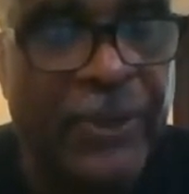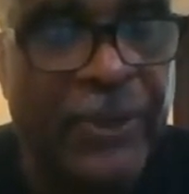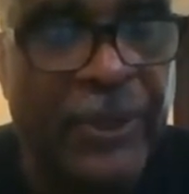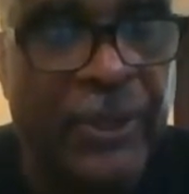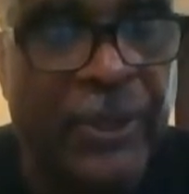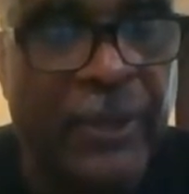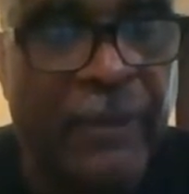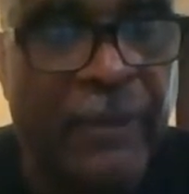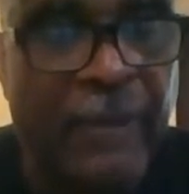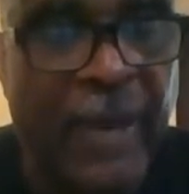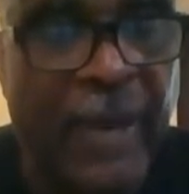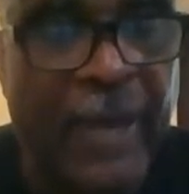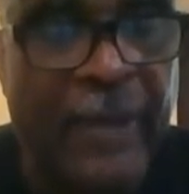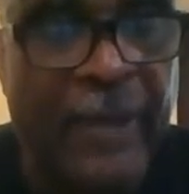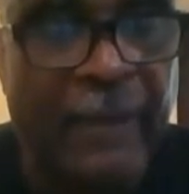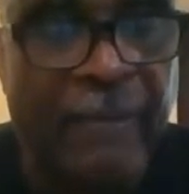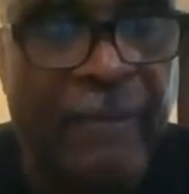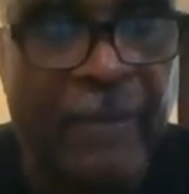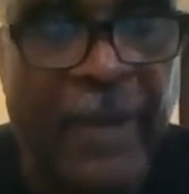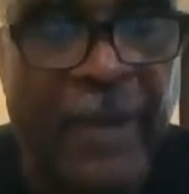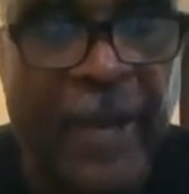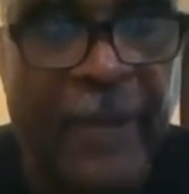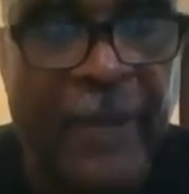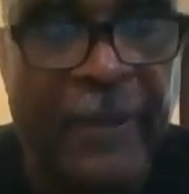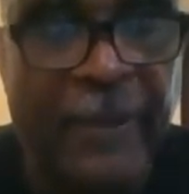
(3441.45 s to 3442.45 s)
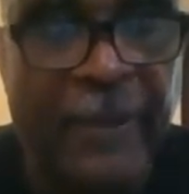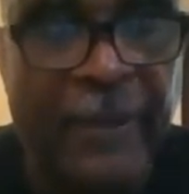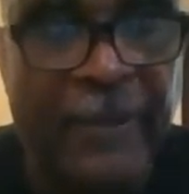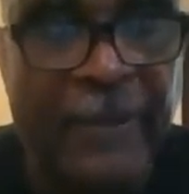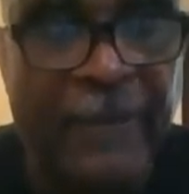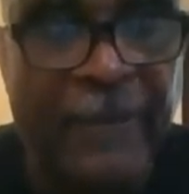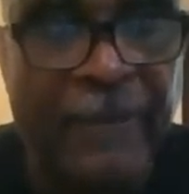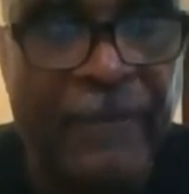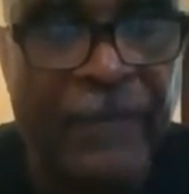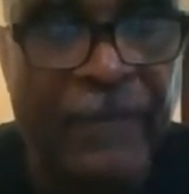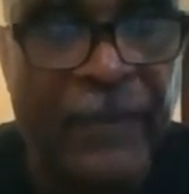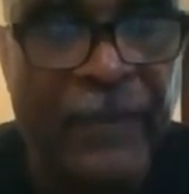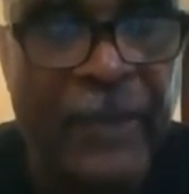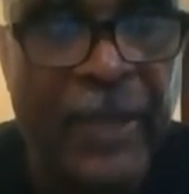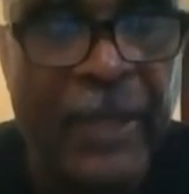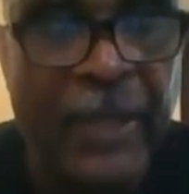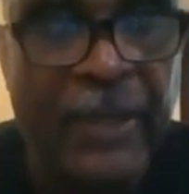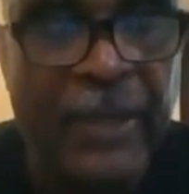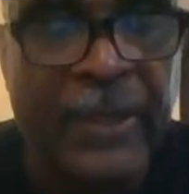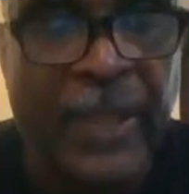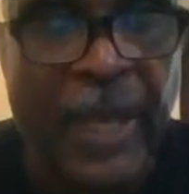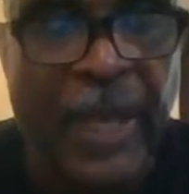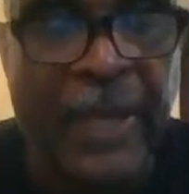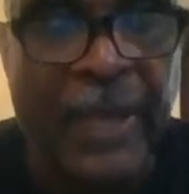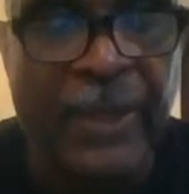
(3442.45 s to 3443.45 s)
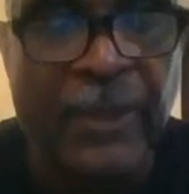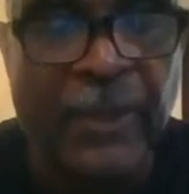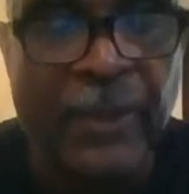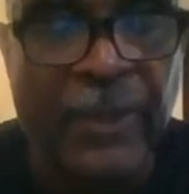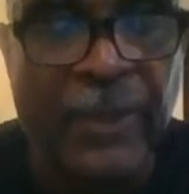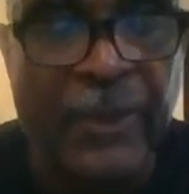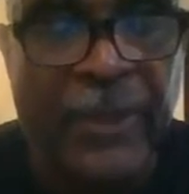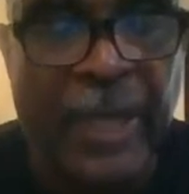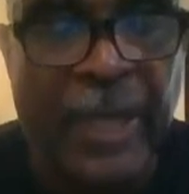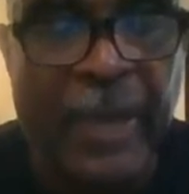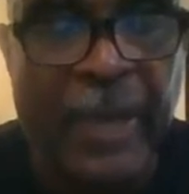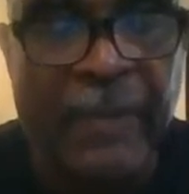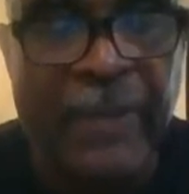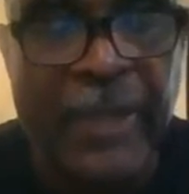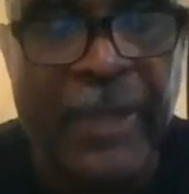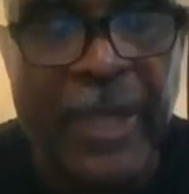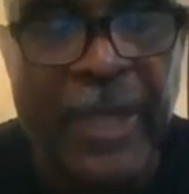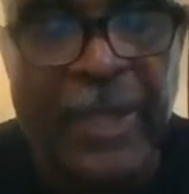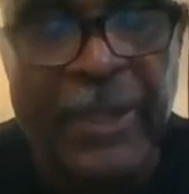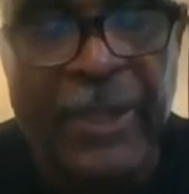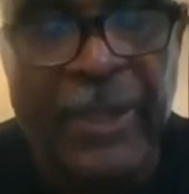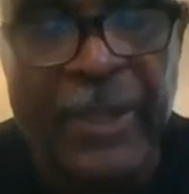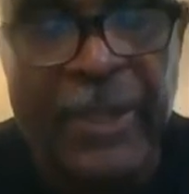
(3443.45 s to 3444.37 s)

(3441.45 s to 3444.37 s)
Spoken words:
systematic manner: title, examination,